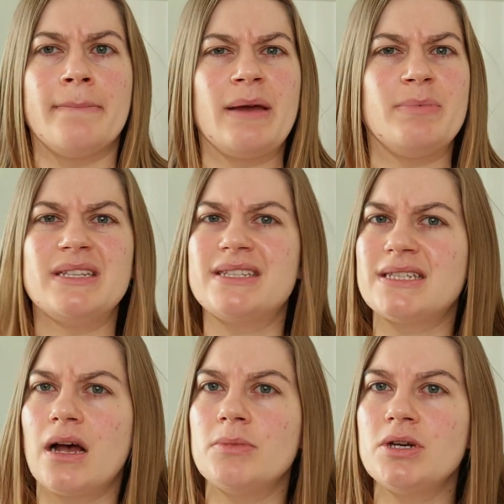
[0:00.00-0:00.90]
maybe
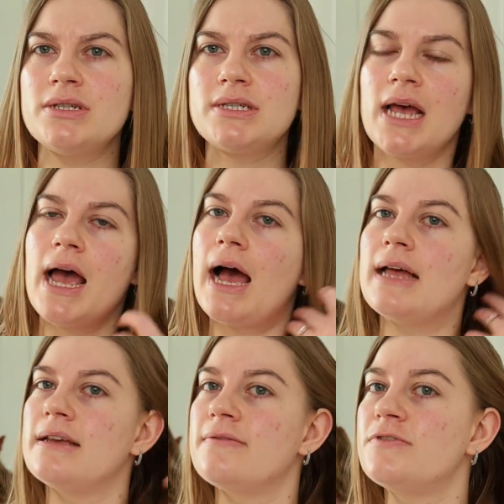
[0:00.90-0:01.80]
summers.
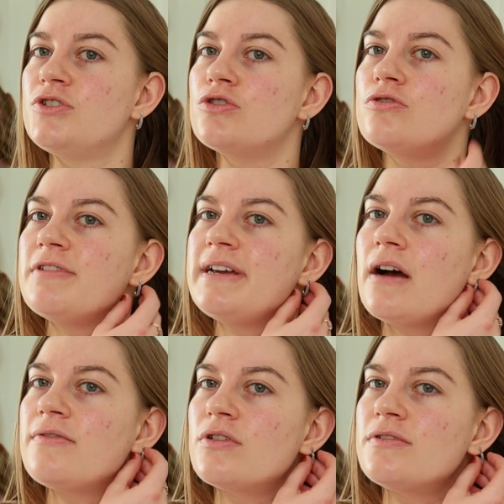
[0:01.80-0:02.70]
And then for jewellery
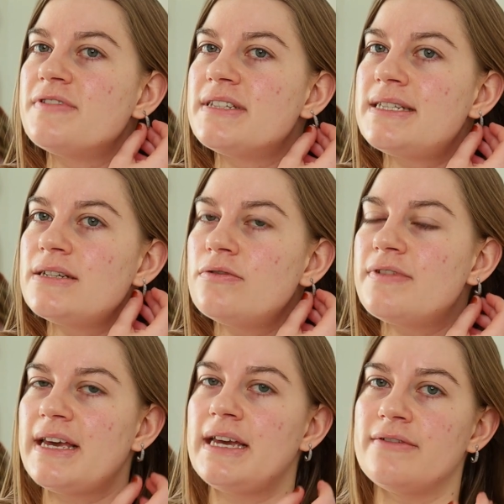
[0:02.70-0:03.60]
I've gone for
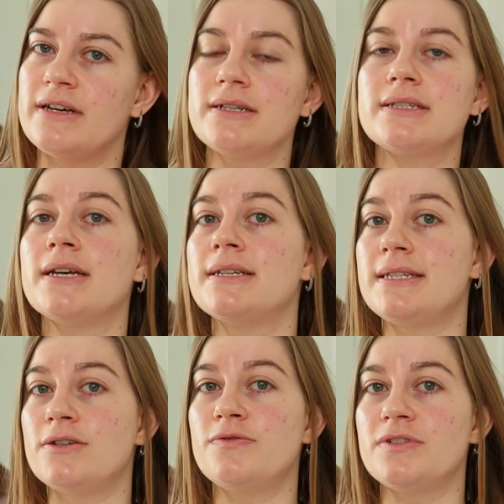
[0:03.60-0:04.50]
silver earrings.
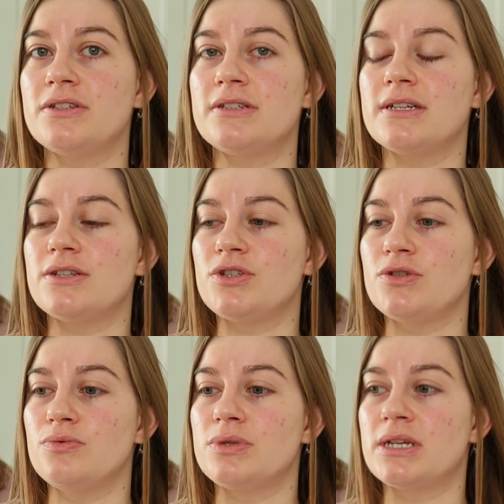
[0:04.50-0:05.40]
Silvers
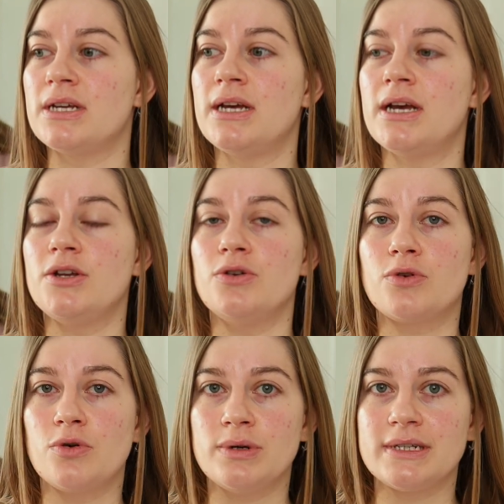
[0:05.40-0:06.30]
suit your
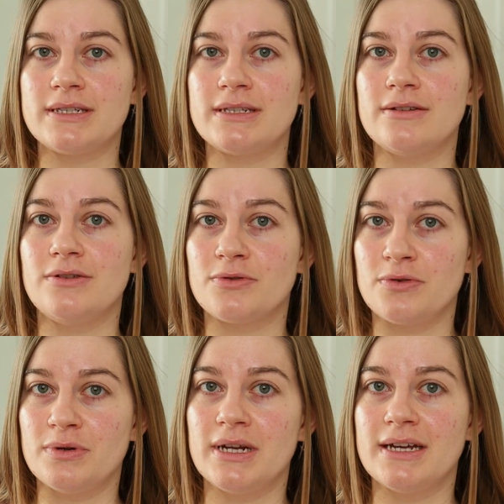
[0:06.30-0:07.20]

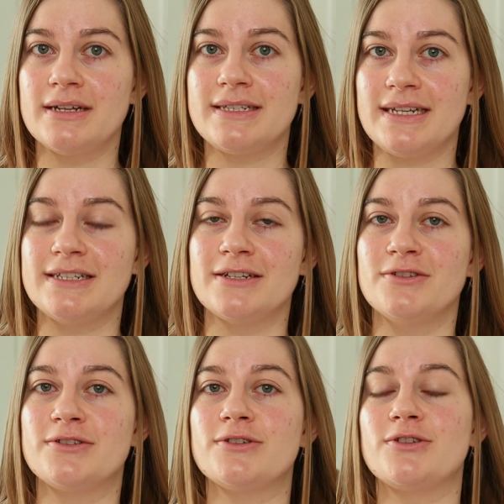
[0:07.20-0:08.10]
cooler
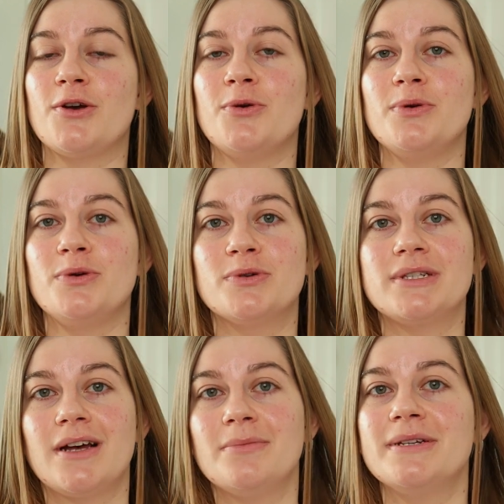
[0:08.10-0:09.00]
seasons, so your
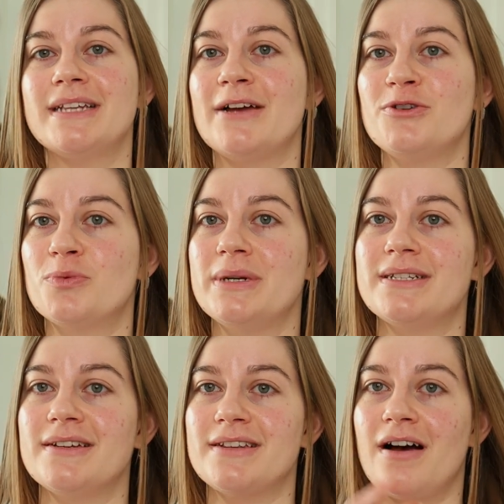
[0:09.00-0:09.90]
summers and your
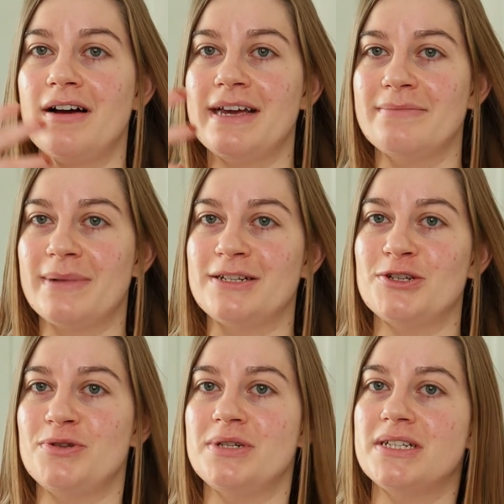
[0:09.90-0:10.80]
winters. I am better
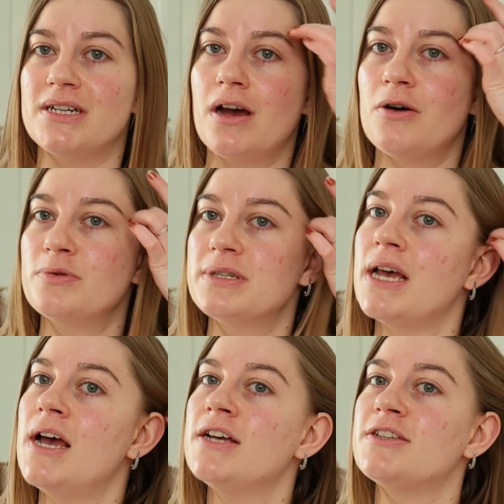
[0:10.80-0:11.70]
suited to golds,
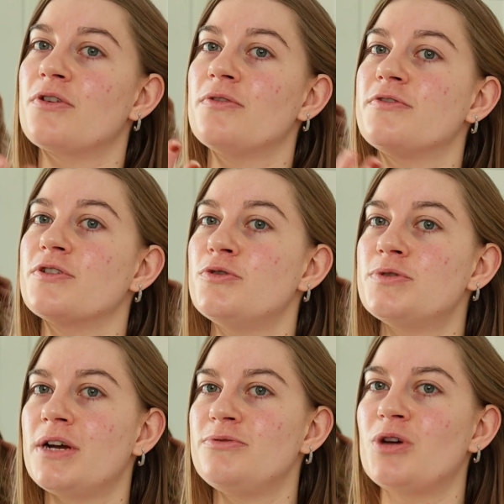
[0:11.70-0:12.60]
so I've gone for a cool
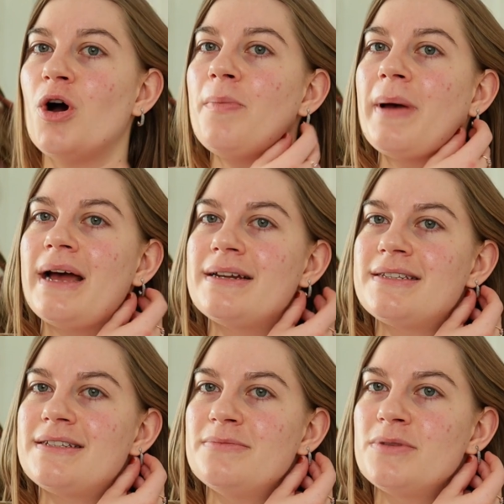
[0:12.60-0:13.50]
tone top and
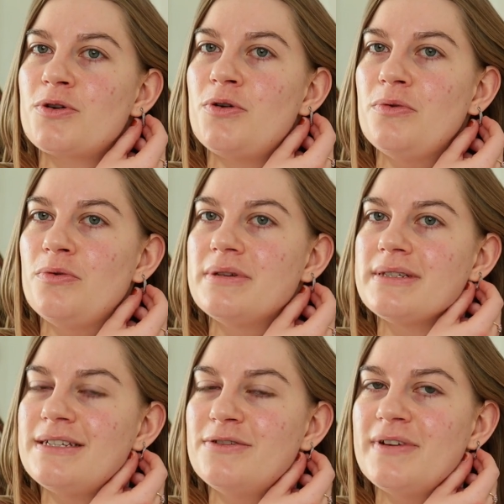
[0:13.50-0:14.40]
some cool
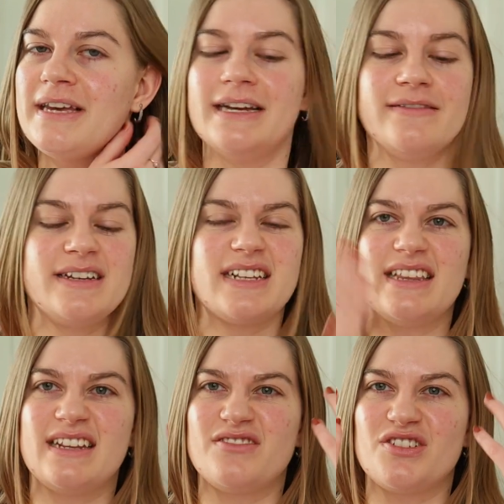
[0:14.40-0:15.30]
silver earrings,
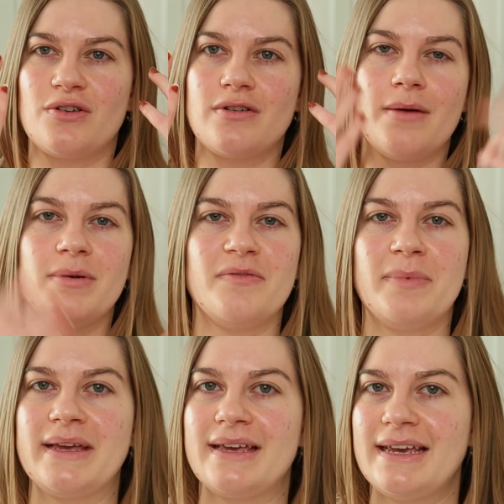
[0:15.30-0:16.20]
and then I've just got a couple of
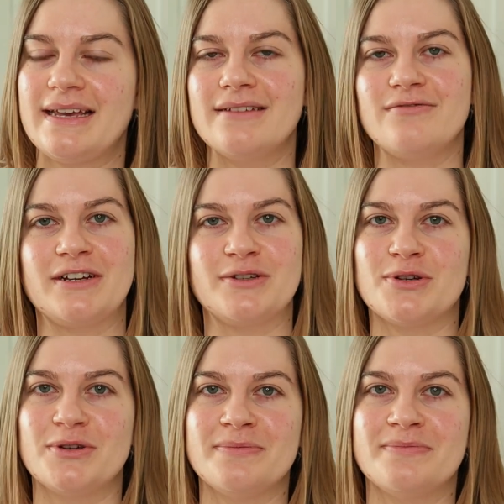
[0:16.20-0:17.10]
pinky rings
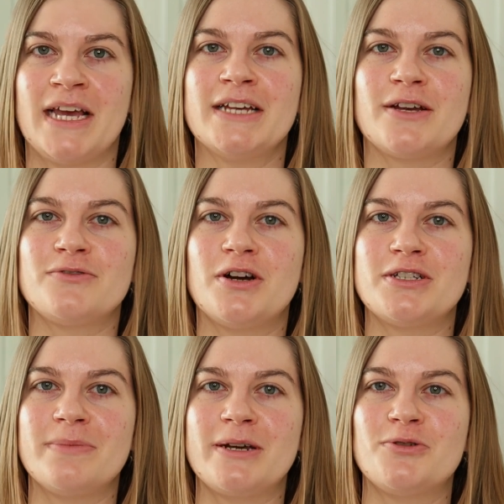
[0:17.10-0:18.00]
on. So I've
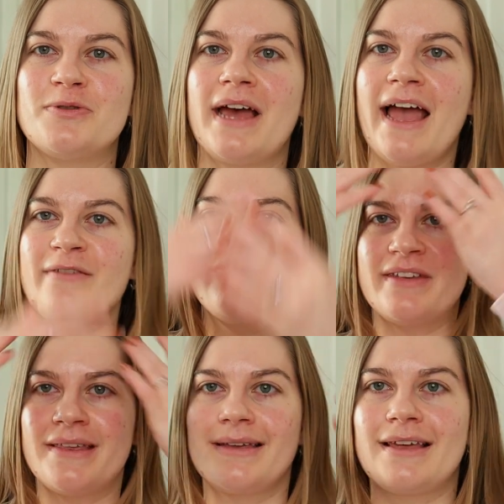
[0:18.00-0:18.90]
tried to make sure that
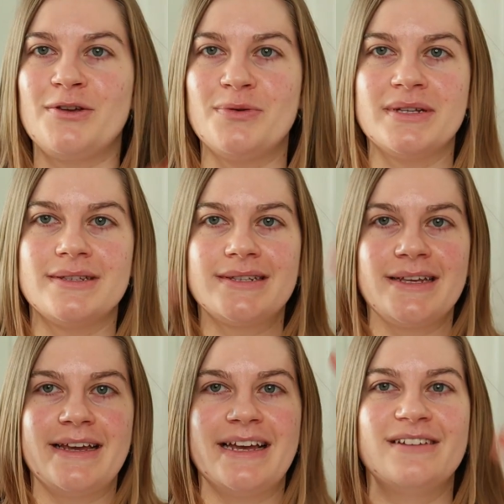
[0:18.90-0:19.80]
everything that you can
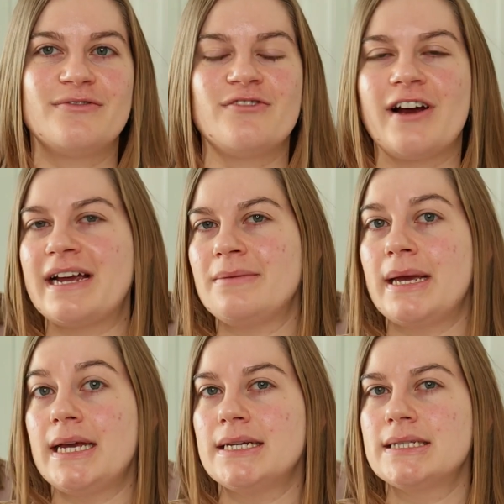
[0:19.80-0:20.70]
see in frame
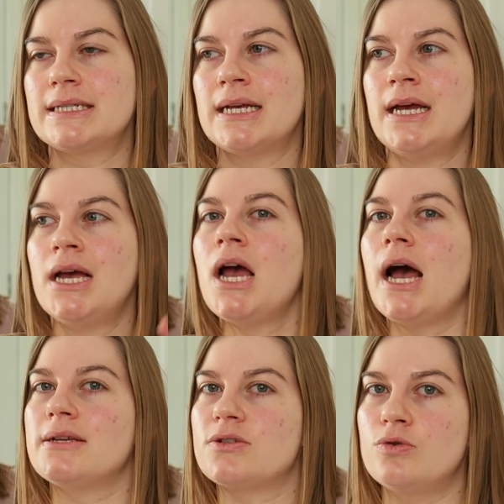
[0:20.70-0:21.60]
is
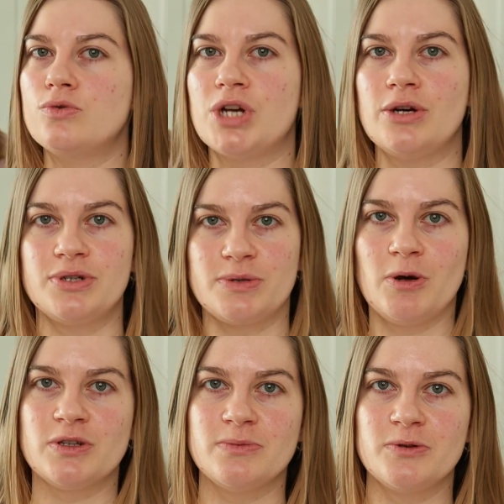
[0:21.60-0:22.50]
as cool toned as
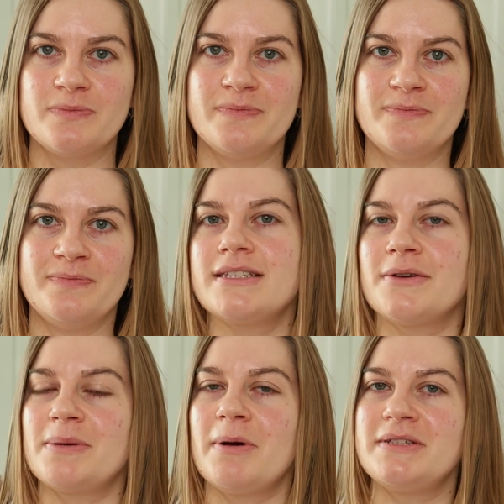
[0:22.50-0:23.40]
possible. So
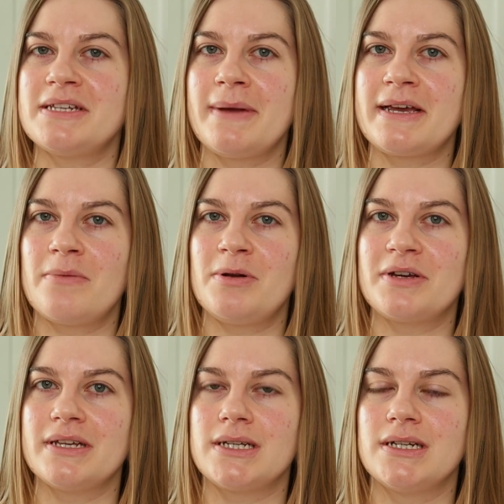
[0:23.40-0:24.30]
I suppose this makeup
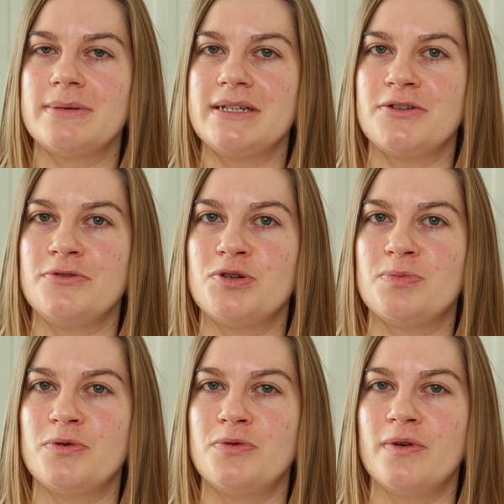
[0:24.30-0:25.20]
look is going to be
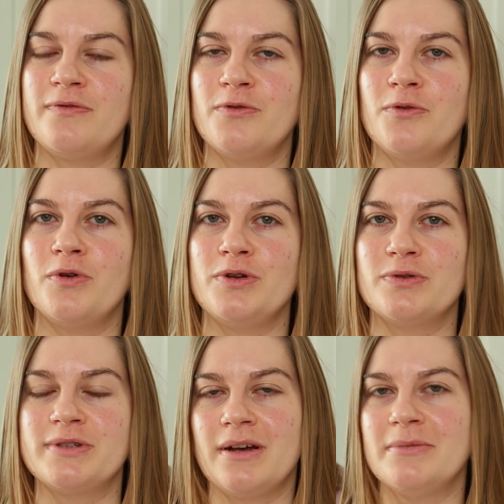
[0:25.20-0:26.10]
suitable for
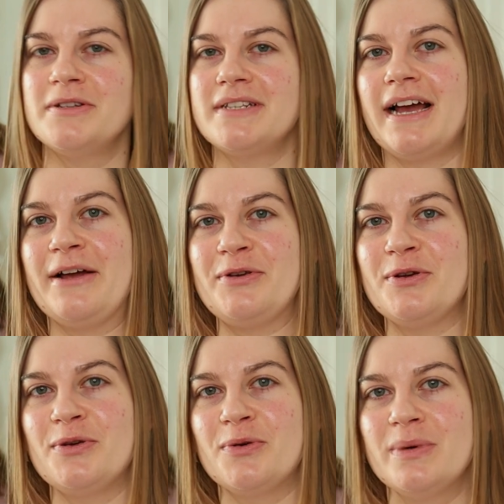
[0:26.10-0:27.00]
your summers and
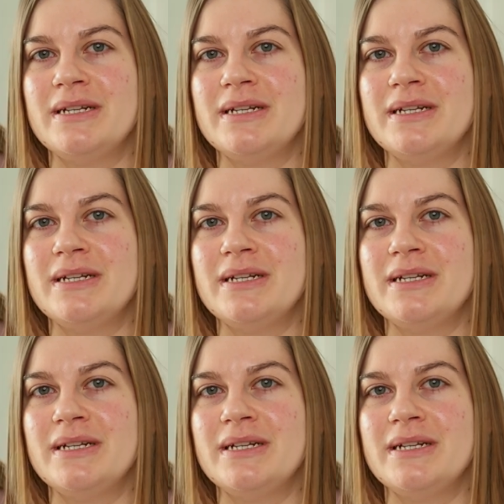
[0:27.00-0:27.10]
your